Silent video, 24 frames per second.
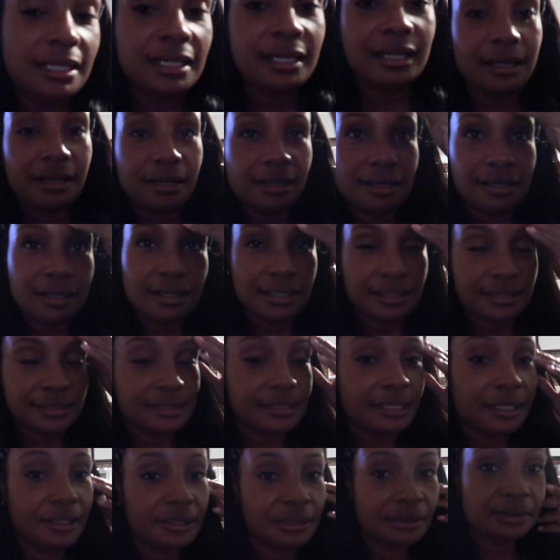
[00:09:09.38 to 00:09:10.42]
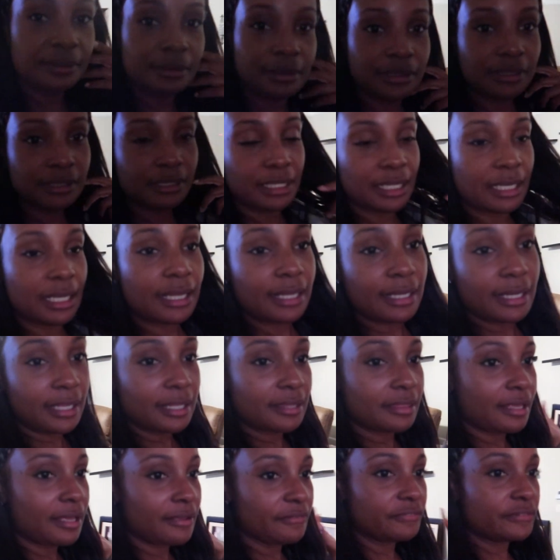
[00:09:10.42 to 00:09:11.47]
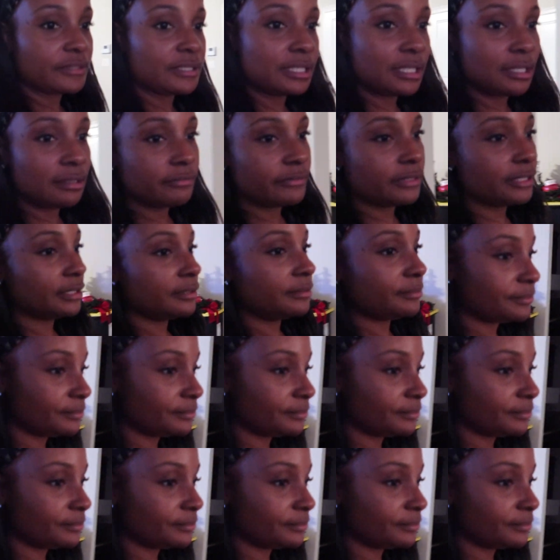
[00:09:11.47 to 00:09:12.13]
Oh, so, yeah, I got that for Lovey.